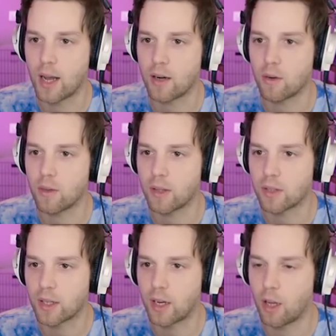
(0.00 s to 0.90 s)
I don't, that's
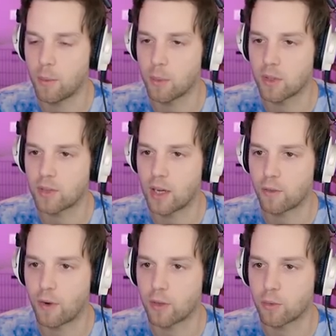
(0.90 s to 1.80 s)
not gonna help me with the
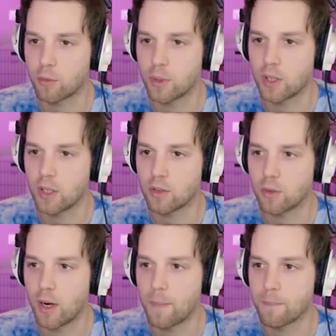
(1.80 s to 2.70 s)
sacrifice room, but it is
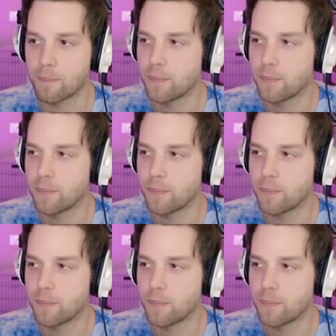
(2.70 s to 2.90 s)
great.